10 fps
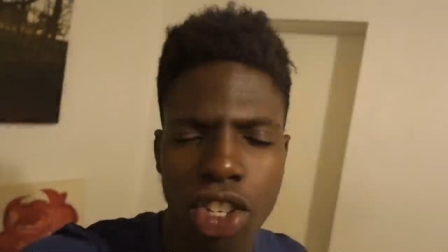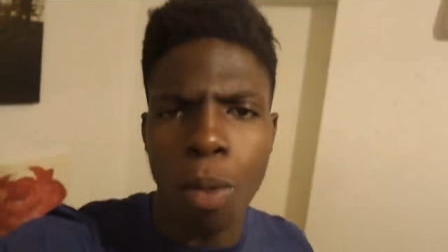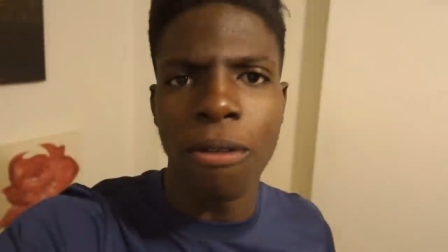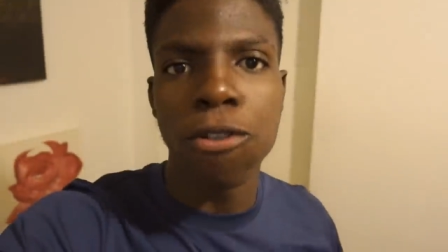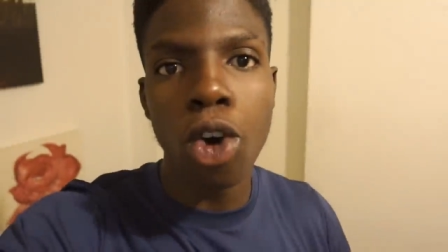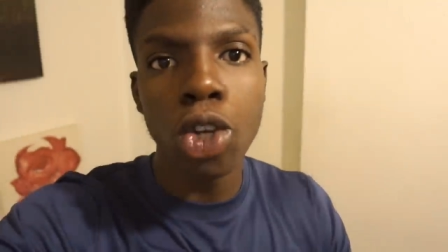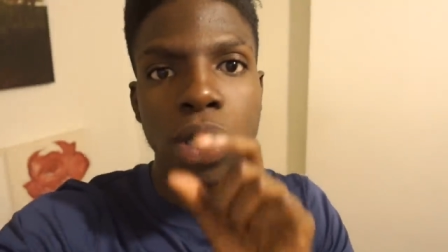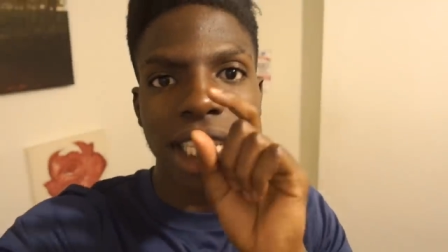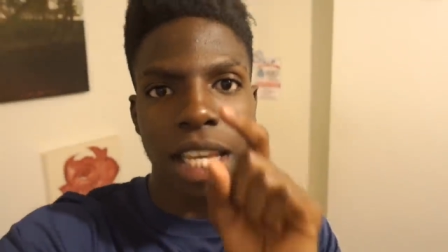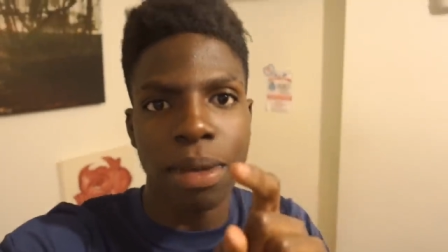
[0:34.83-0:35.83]
so before you
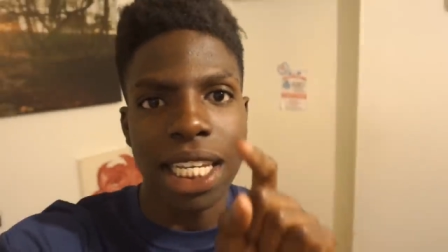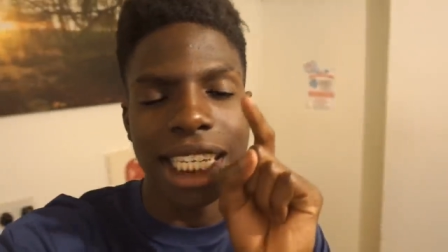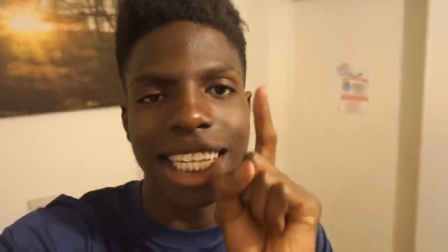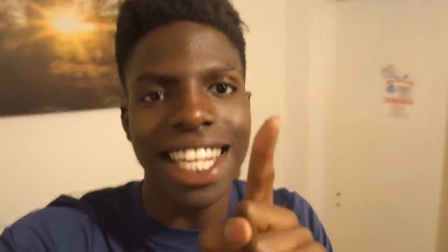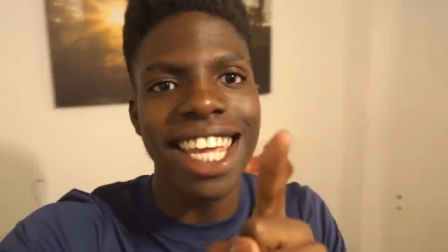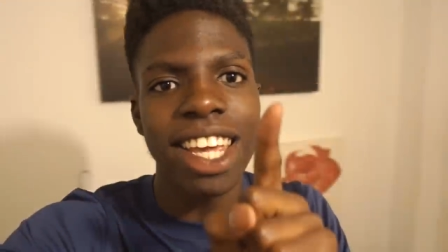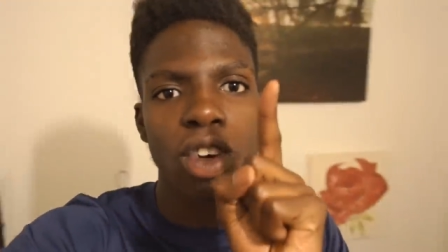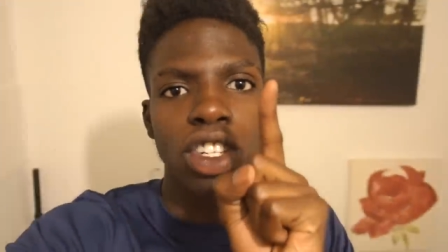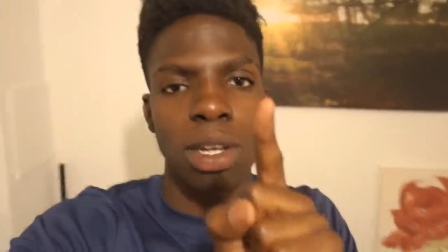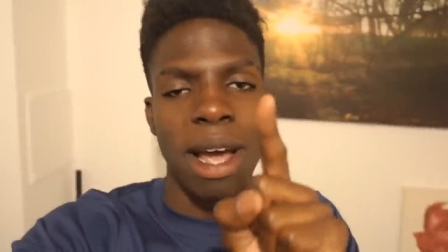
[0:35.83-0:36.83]
see me sneaking
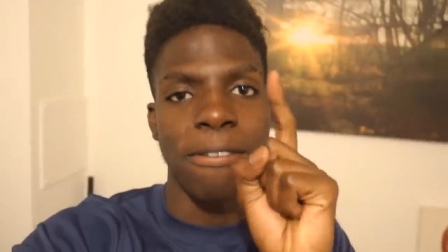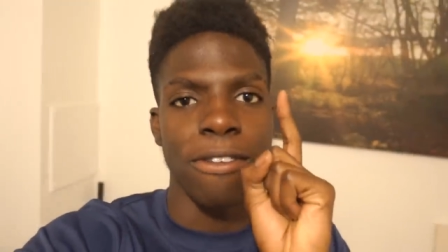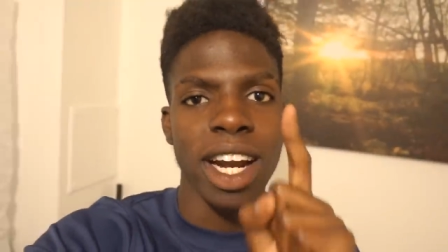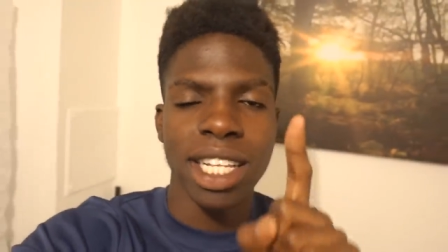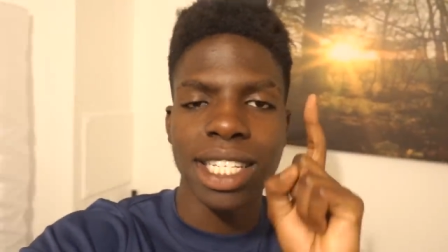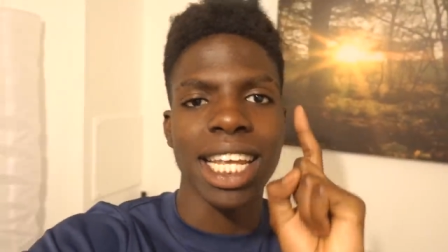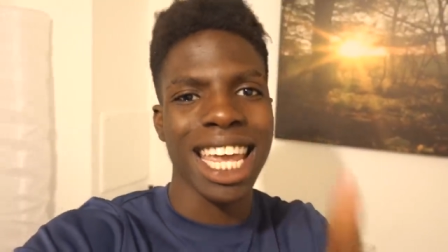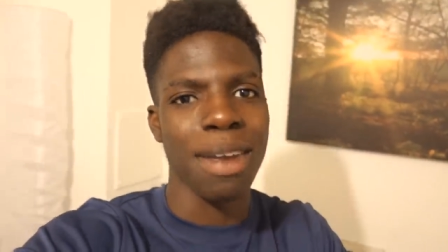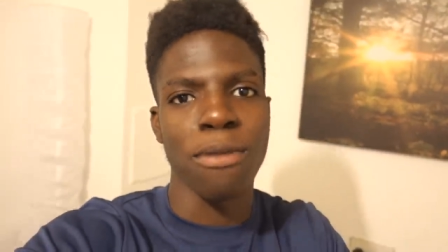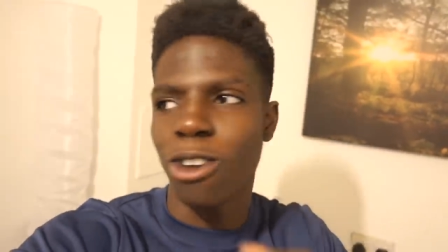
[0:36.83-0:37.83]
onto my friend's
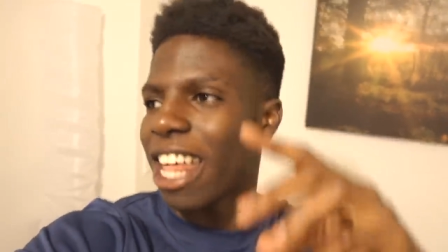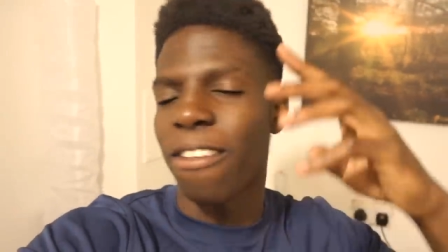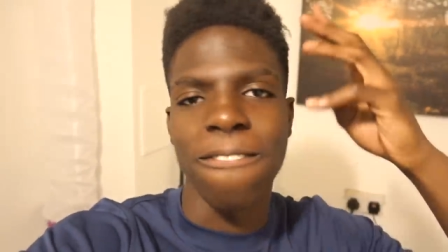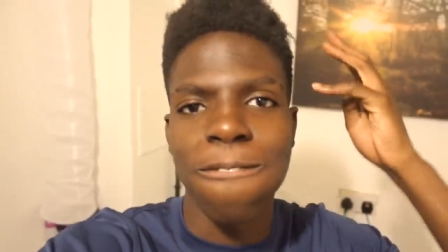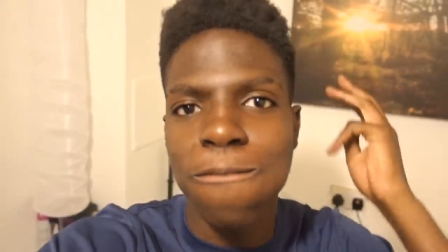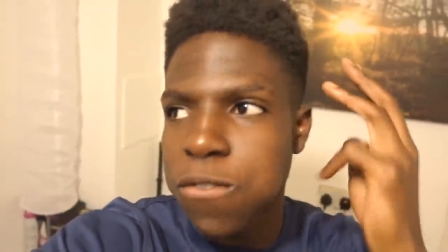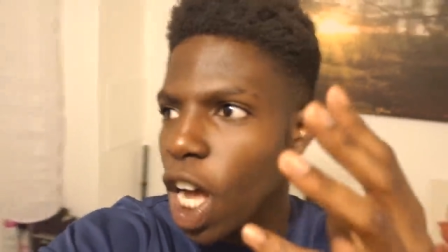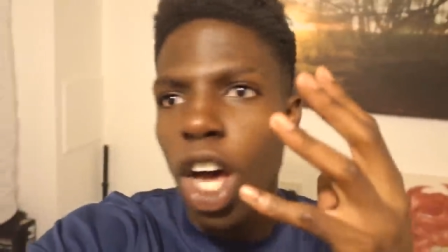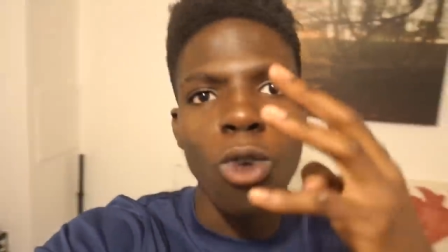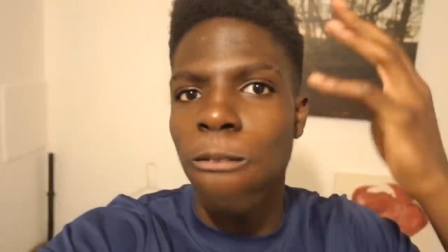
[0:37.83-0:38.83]
team for like the
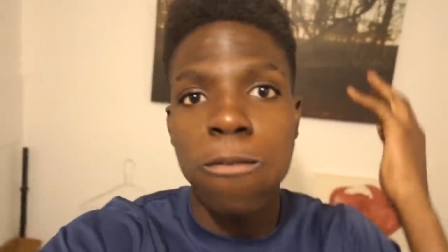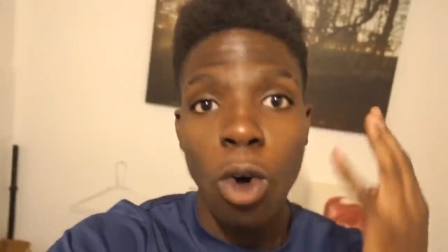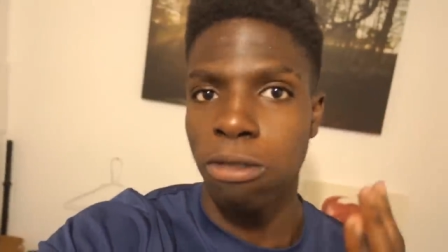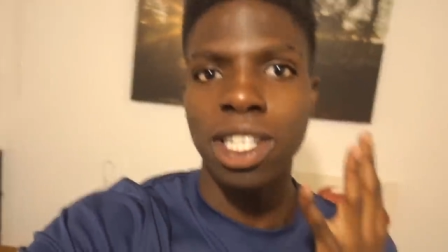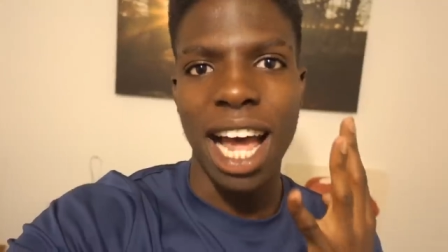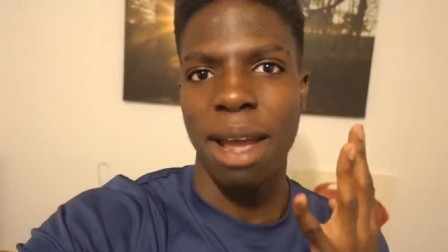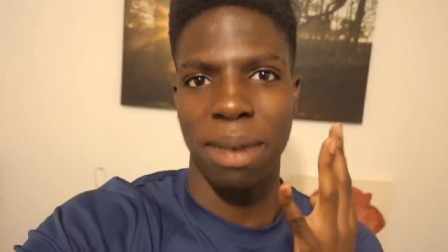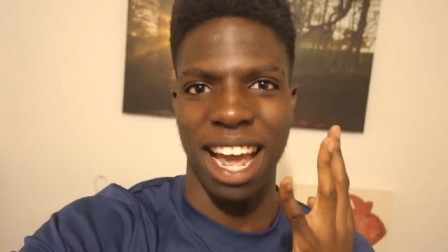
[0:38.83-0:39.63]
third or fourth time